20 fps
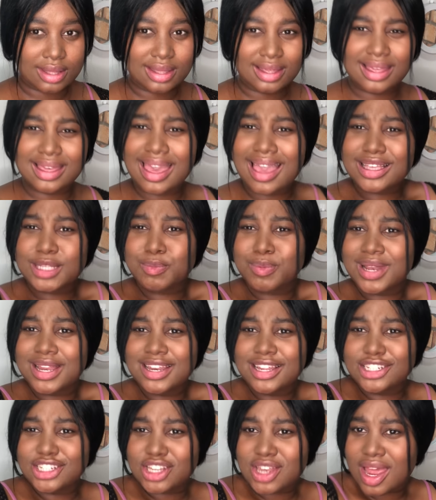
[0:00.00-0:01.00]

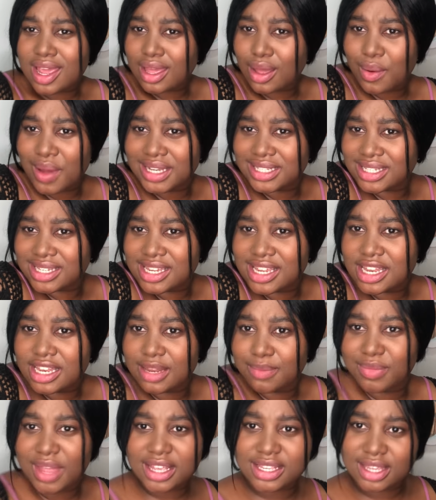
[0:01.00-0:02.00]
Explanation like a teen,
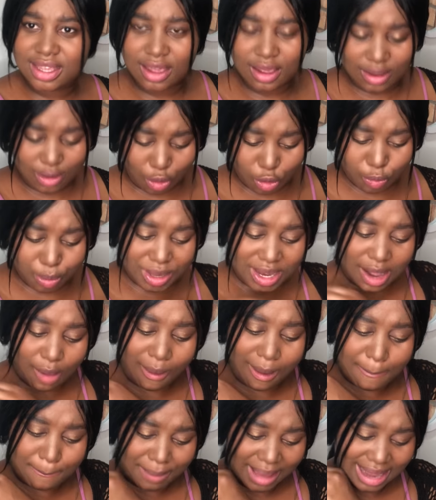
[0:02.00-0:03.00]
him doesn't go pile
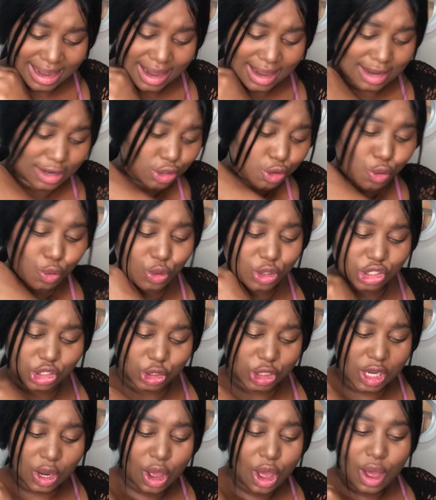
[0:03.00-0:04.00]
out parallel and we
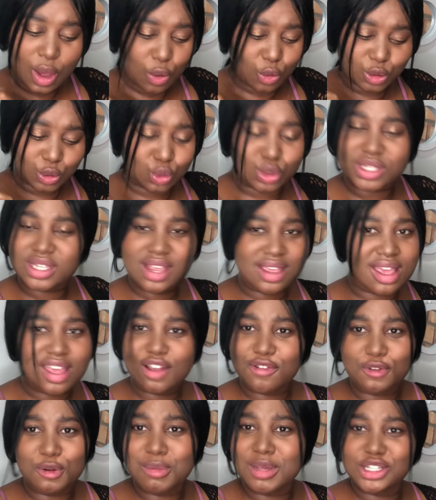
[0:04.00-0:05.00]
see sneaky
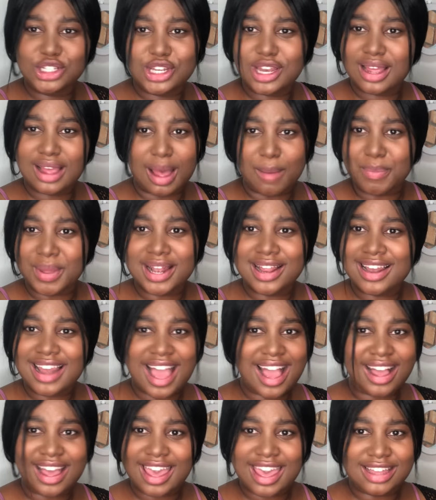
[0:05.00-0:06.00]
information in a pile
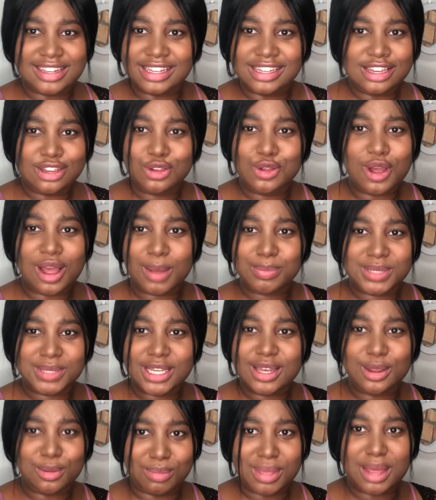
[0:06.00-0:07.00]
langa and you're
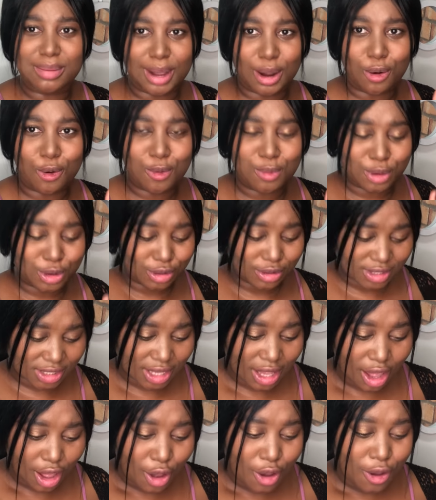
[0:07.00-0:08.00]
upsetting me and my homegirls.
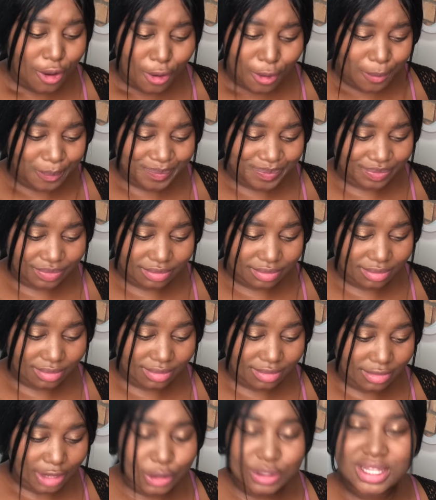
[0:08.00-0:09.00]

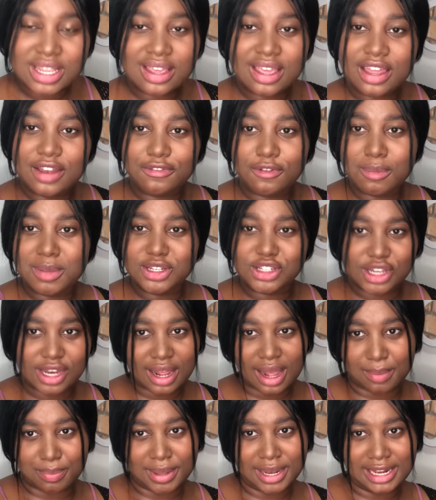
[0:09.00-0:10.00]
Sneaky information in
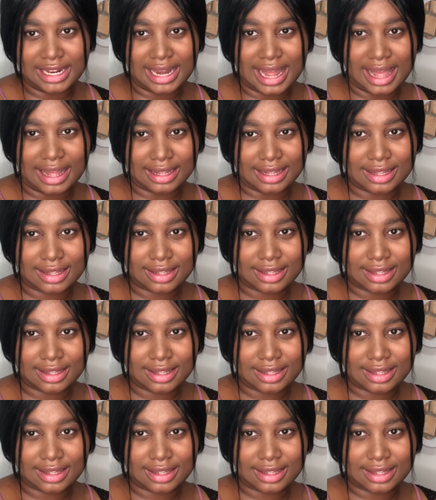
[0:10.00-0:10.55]
a pile langa.